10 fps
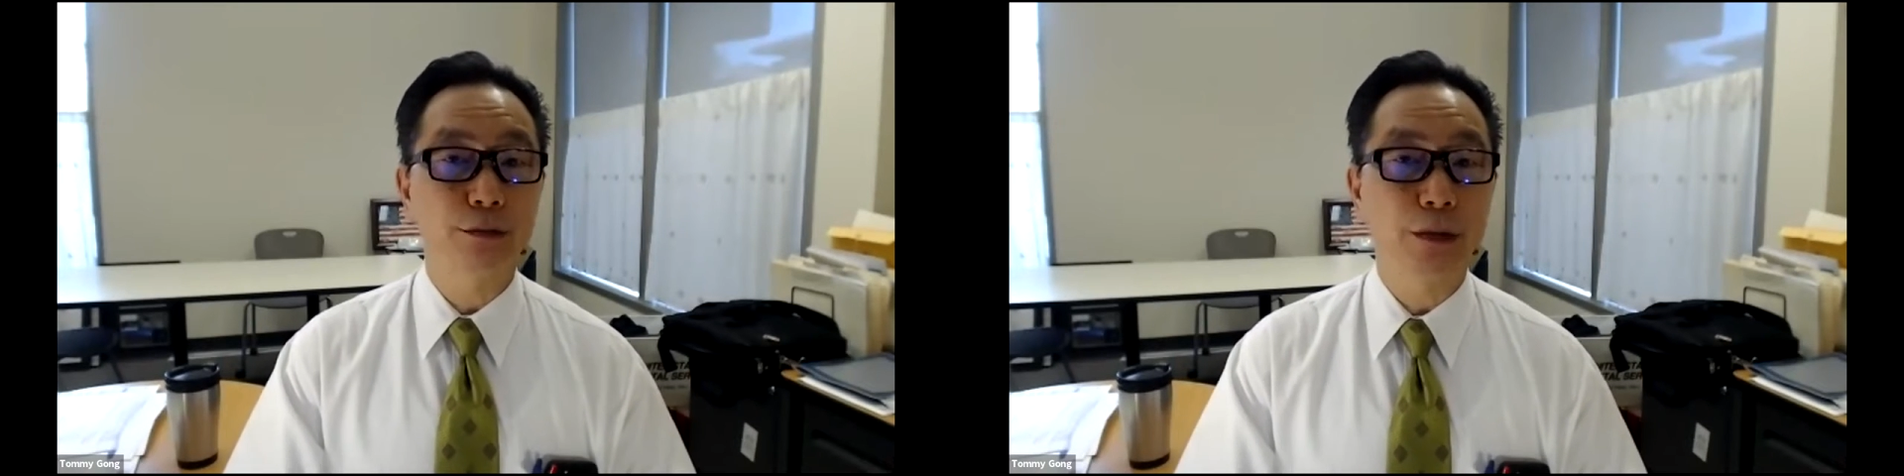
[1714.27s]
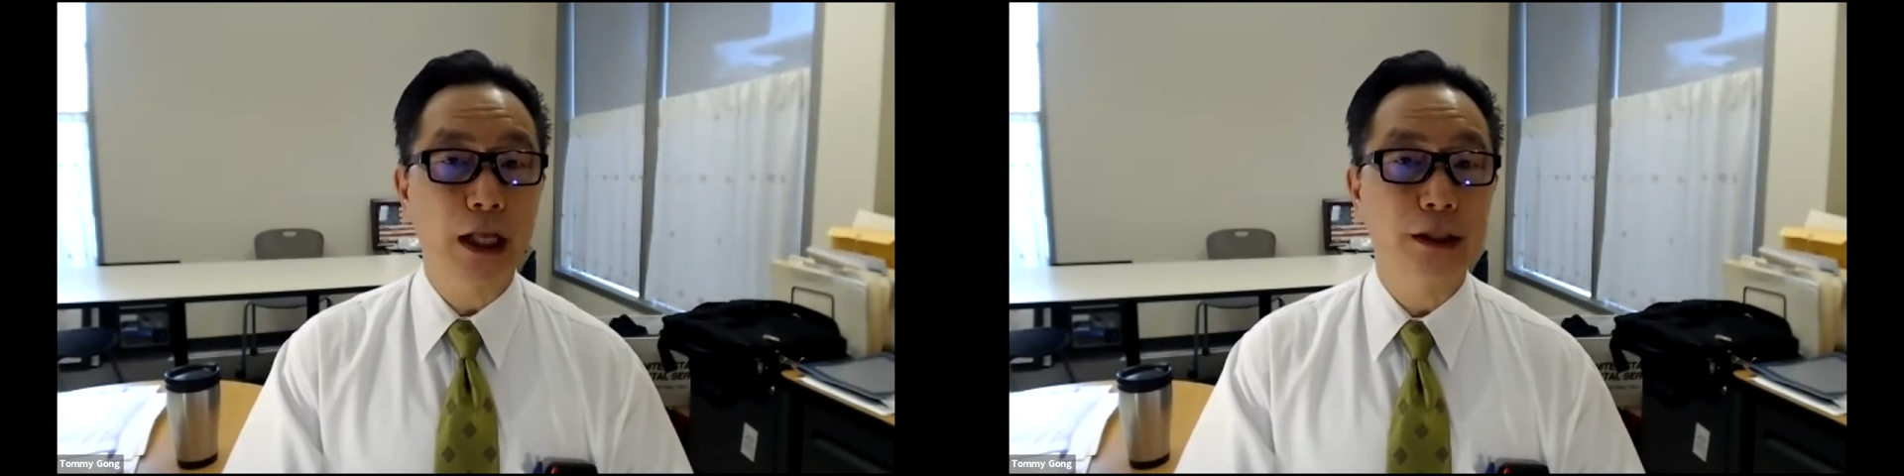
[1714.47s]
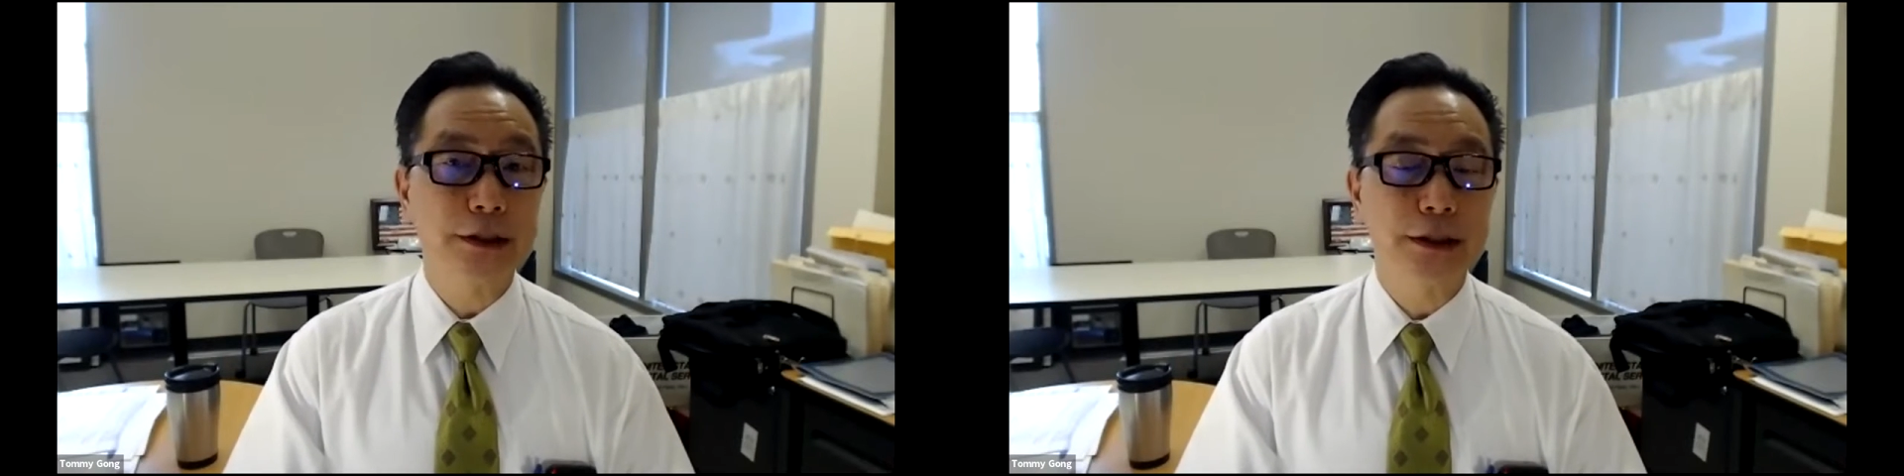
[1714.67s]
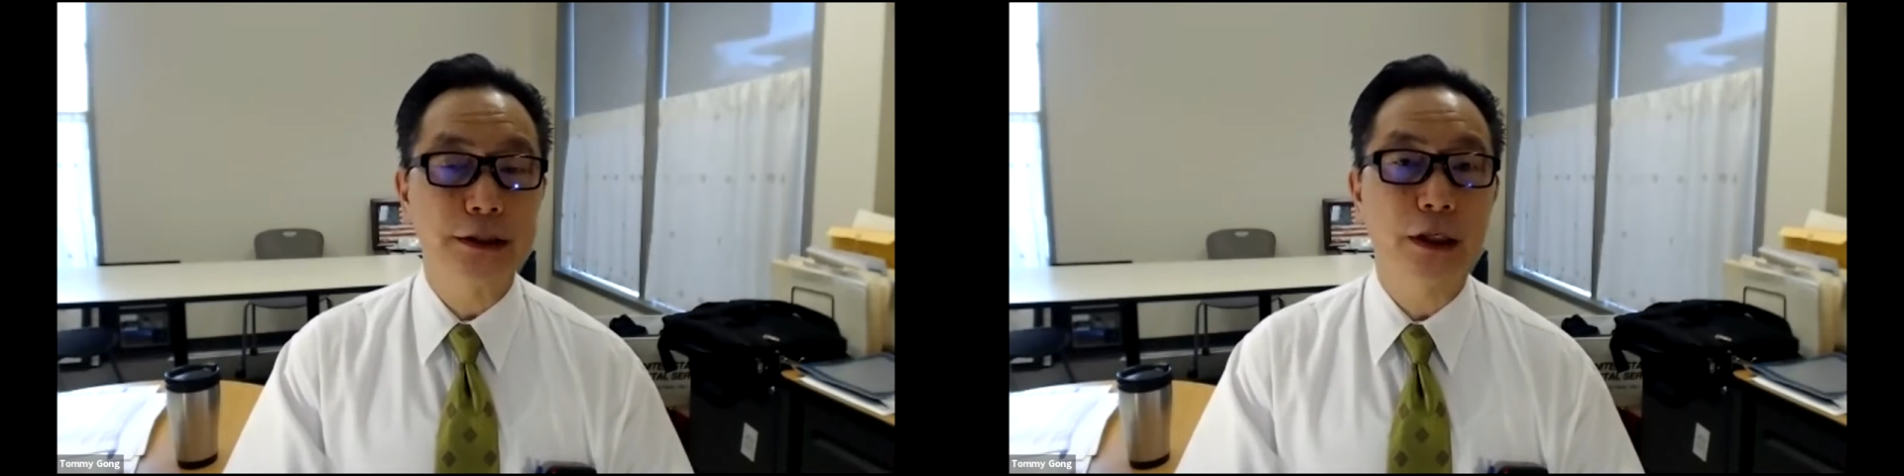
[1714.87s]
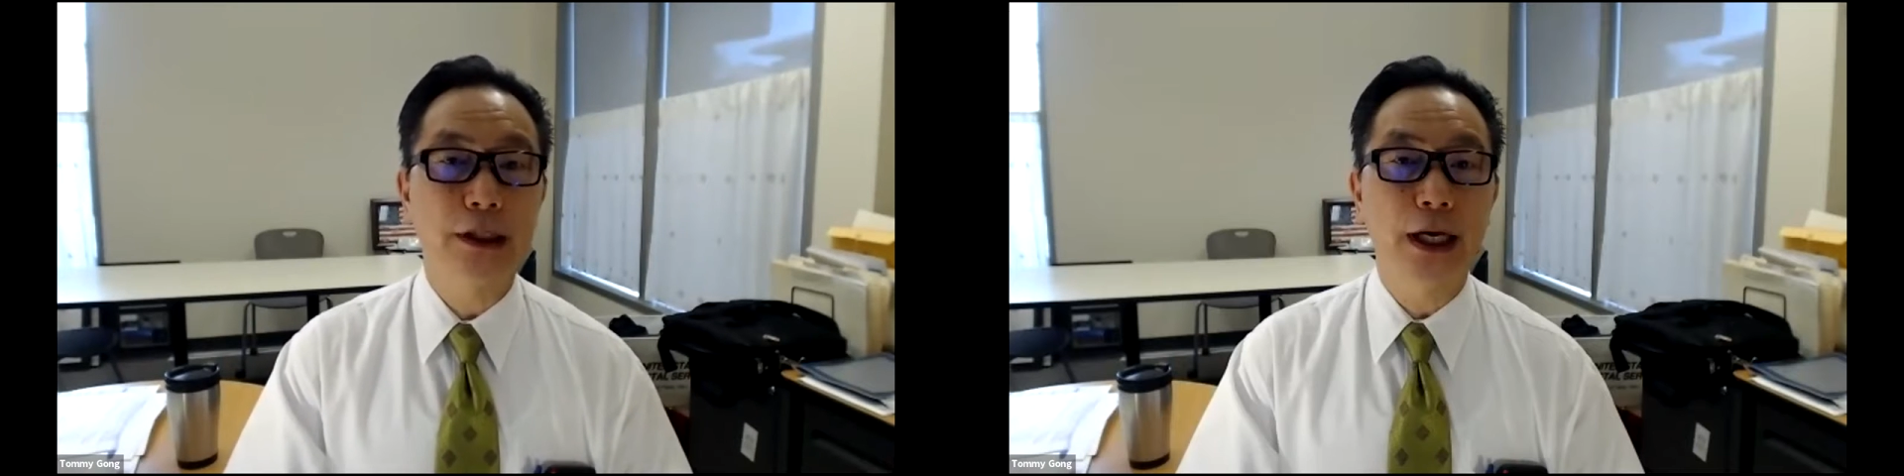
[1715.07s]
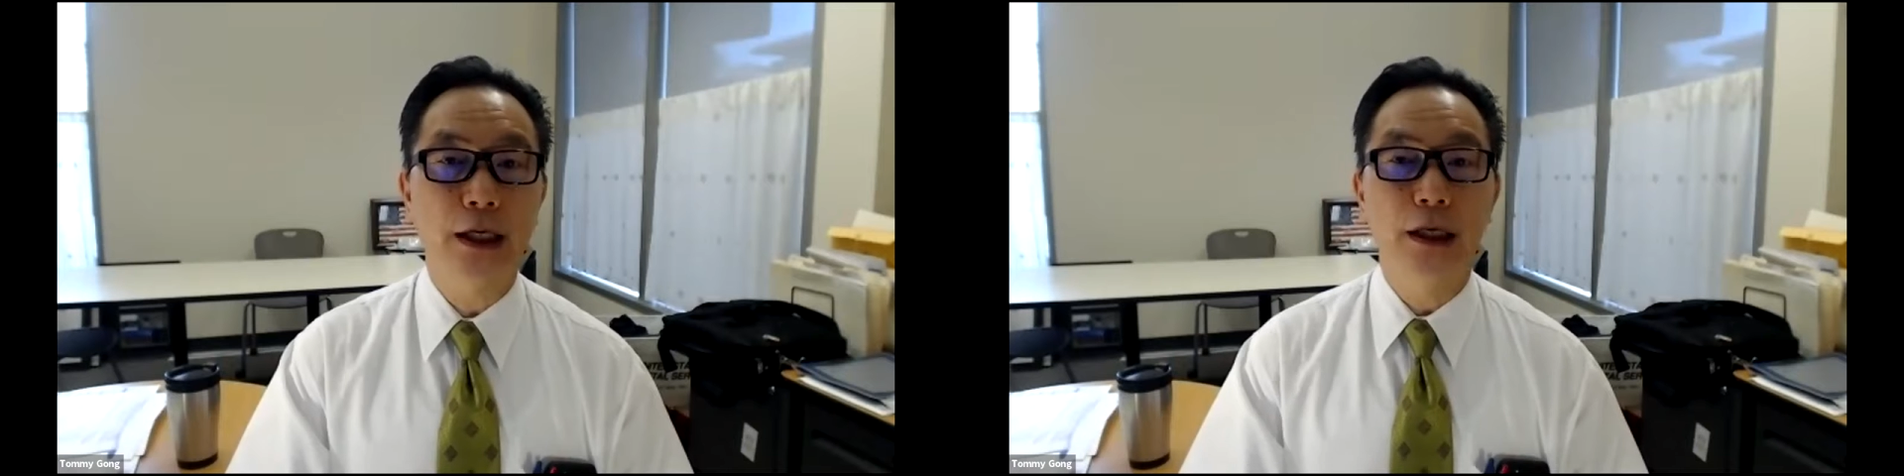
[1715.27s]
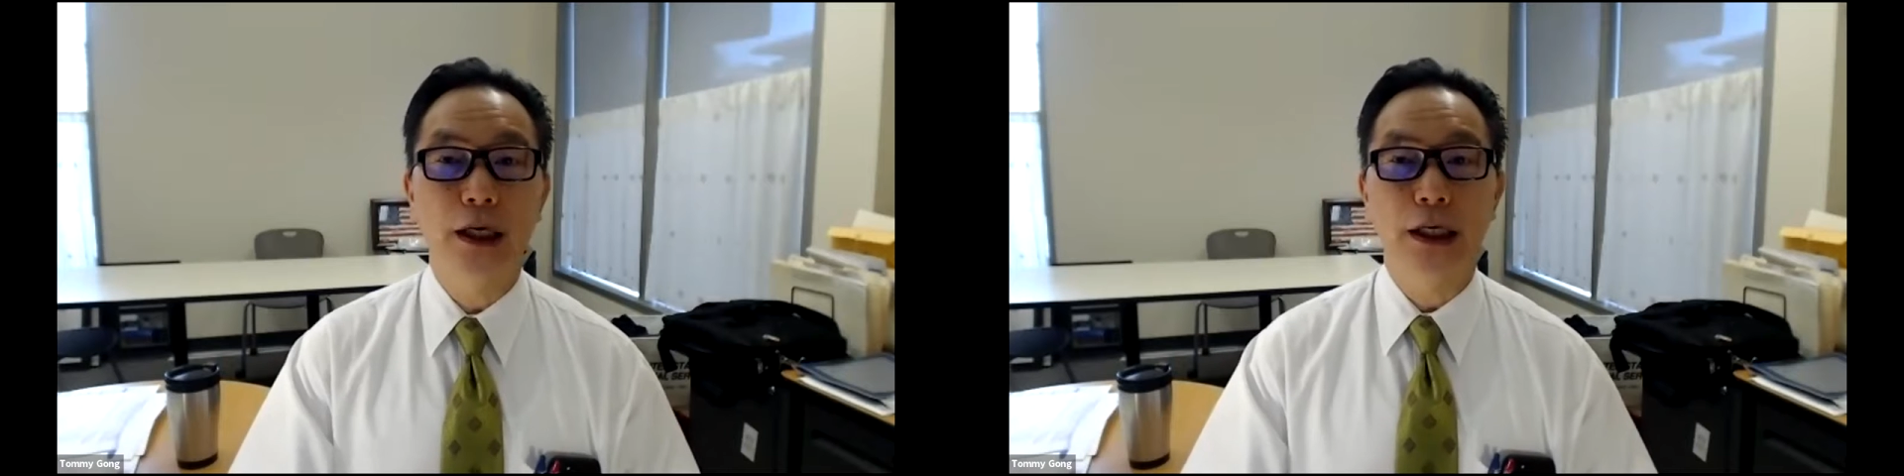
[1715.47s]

and balances on that.